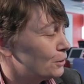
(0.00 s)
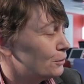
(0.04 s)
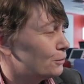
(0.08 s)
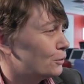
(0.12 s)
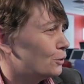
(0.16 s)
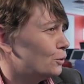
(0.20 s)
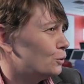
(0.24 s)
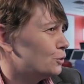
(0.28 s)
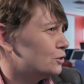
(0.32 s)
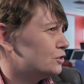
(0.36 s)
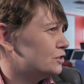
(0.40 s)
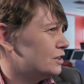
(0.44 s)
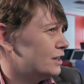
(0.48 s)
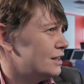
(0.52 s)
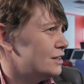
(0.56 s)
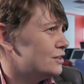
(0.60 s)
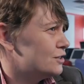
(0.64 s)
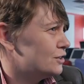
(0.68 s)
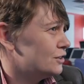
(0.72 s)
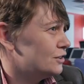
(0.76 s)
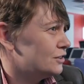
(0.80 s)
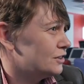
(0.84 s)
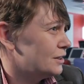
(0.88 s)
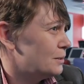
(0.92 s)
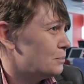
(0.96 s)
but of course
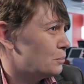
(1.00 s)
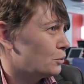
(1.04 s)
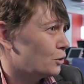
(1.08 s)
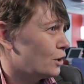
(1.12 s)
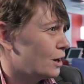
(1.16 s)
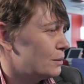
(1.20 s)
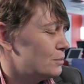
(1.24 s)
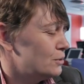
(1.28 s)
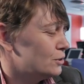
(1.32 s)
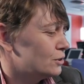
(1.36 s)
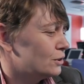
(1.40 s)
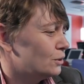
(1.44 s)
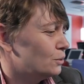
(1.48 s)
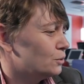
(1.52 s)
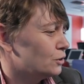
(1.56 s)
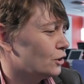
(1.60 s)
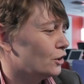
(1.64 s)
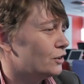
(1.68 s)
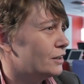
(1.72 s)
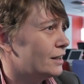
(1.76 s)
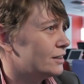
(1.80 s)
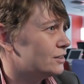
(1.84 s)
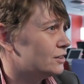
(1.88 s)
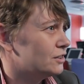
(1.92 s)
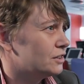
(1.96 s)
teachers in primary schools
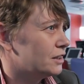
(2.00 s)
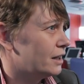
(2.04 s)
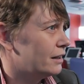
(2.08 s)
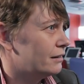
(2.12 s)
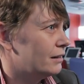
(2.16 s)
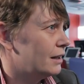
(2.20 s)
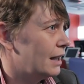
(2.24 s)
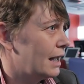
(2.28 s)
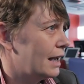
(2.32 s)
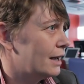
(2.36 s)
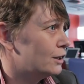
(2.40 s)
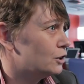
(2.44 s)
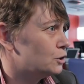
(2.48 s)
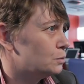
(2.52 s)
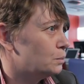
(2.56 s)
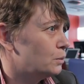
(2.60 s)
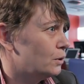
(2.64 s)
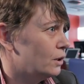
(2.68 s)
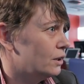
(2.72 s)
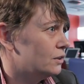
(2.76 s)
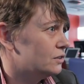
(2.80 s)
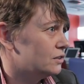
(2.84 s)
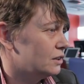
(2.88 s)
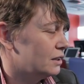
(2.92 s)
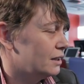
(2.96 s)
aren't necessarily
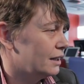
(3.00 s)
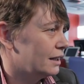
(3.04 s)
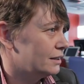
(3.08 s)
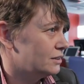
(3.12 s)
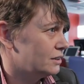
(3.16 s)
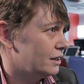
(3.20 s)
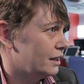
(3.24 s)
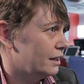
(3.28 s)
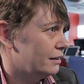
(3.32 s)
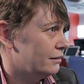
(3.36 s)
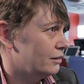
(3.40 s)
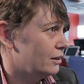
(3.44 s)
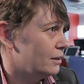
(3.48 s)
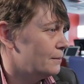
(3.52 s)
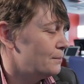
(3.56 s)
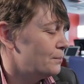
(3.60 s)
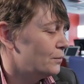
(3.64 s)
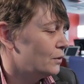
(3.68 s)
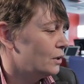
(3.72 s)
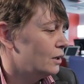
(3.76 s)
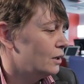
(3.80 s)
experts in that area.